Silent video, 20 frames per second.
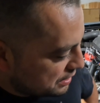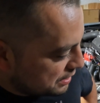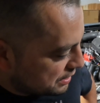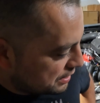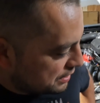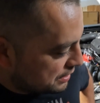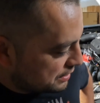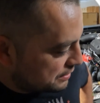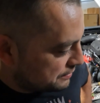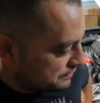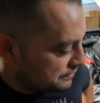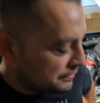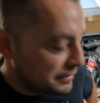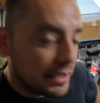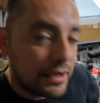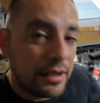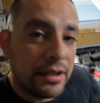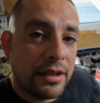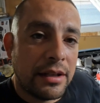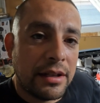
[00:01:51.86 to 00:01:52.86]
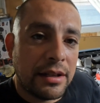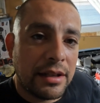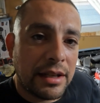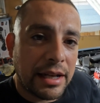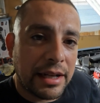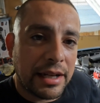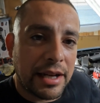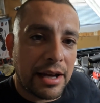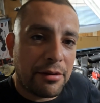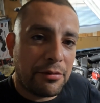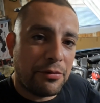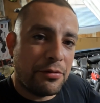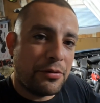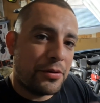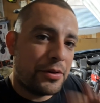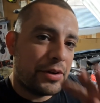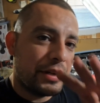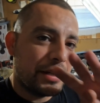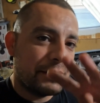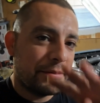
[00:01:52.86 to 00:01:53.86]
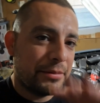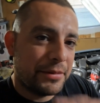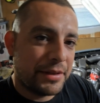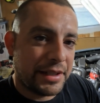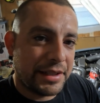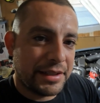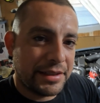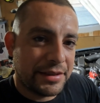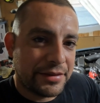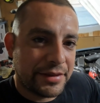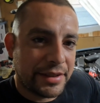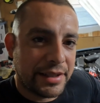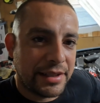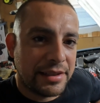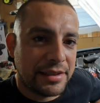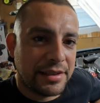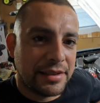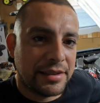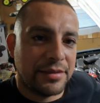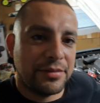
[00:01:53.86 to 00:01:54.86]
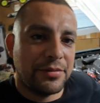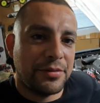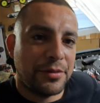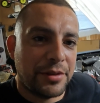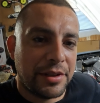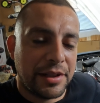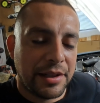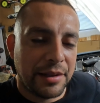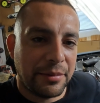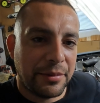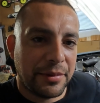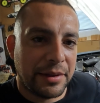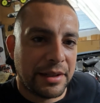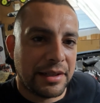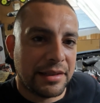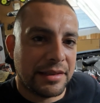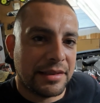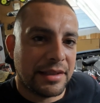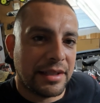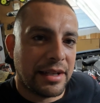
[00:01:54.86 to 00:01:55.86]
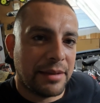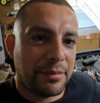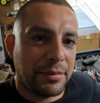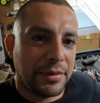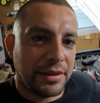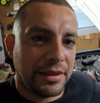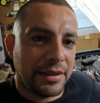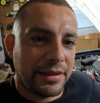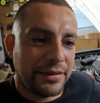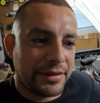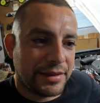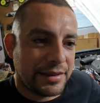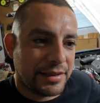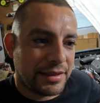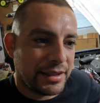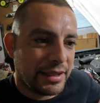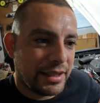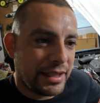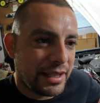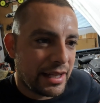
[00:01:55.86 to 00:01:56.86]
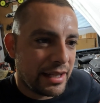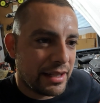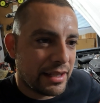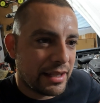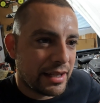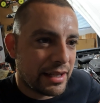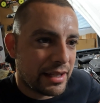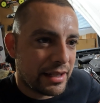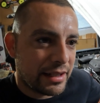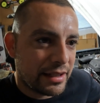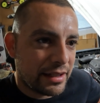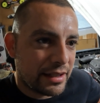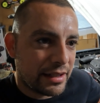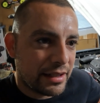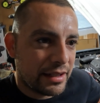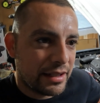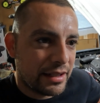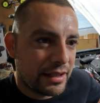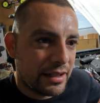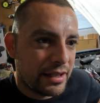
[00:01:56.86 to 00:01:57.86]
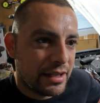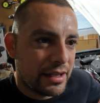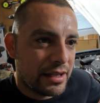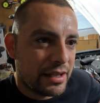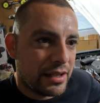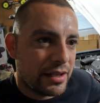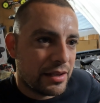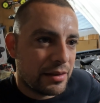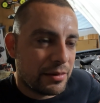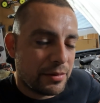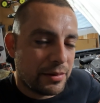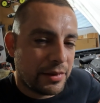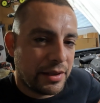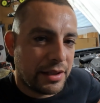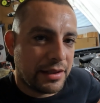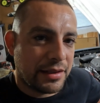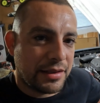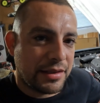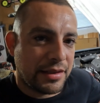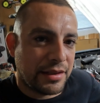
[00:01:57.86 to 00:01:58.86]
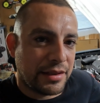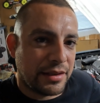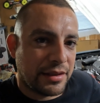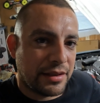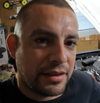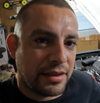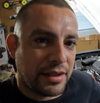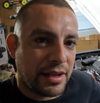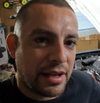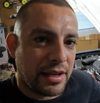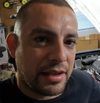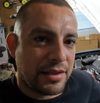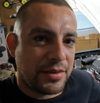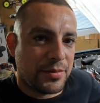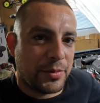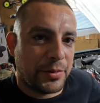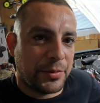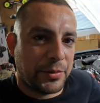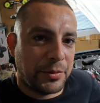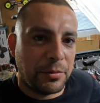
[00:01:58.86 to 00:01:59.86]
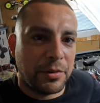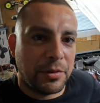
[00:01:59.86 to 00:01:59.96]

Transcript: I got 4 upgrades, fellas. 4 upgrades that I believe is the key that will get us into the 9s where we